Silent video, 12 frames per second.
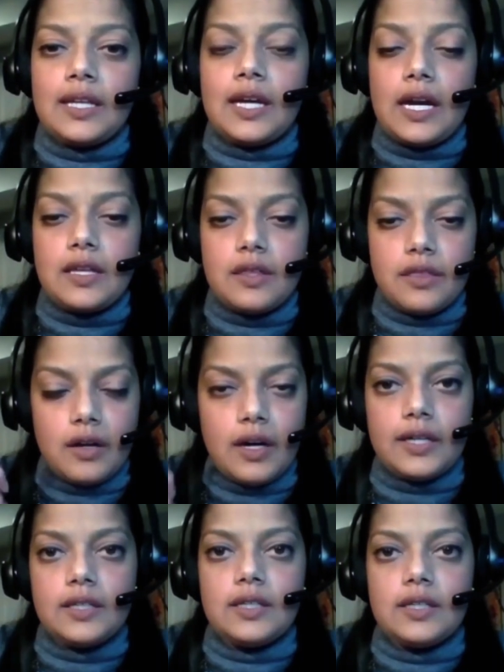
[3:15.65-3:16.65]
I
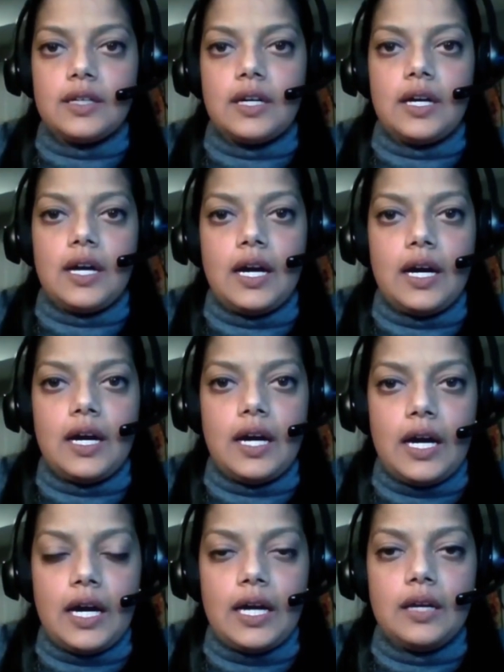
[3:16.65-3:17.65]
thought,
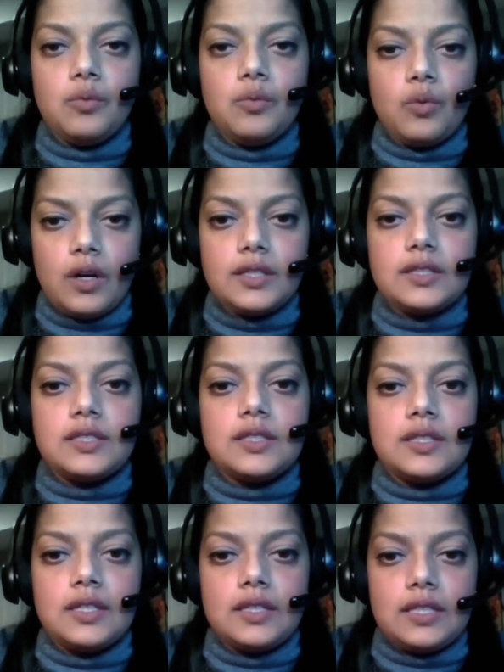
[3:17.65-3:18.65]
I want
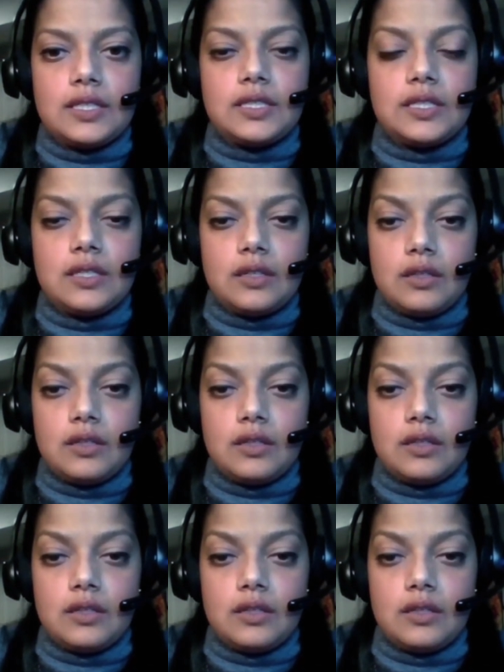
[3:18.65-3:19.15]
this